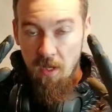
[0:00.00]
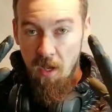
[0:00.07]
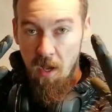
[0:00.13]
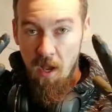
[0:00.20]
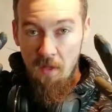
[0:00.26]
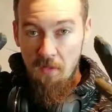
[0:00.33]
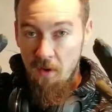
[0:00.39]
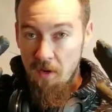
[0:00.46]

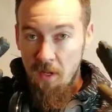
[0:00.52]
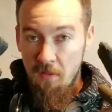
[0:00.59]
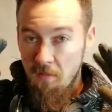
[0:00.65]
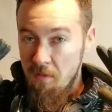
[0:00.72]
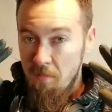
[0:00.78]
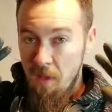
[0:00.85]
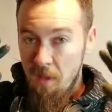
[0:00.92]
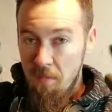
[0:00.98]
and they're
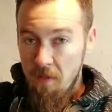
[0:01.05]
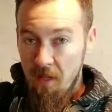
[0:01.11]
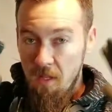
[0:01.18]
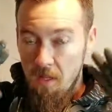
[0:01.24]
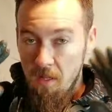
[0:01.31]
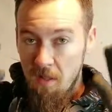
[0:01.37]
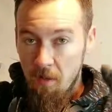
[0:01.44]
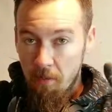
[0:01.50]
even maybe
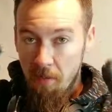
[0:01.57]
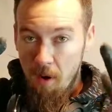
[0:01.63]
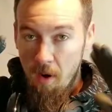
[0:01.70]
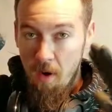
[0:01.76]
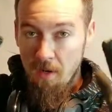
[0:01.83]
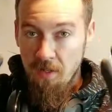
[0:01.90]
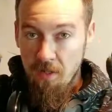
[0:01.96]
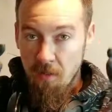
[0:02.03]
hitting the
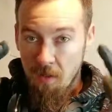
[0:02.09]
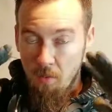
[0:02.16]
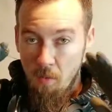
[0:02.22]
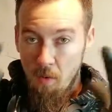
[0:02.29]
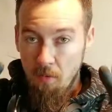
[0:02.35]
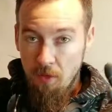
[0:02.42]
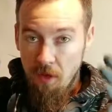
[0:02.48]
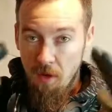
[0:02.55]
bar so they
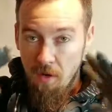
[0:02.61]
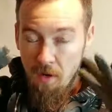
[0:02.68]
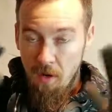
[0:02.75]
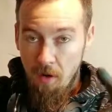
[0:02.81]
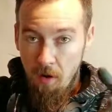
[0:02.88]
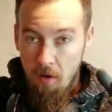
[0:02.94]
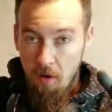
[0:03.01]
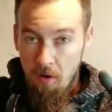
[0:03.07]
won't turn at
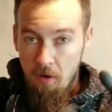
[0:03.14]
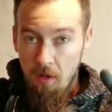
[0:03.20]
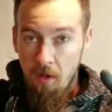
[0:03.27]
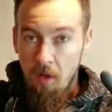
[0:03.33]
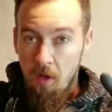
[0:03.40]
all,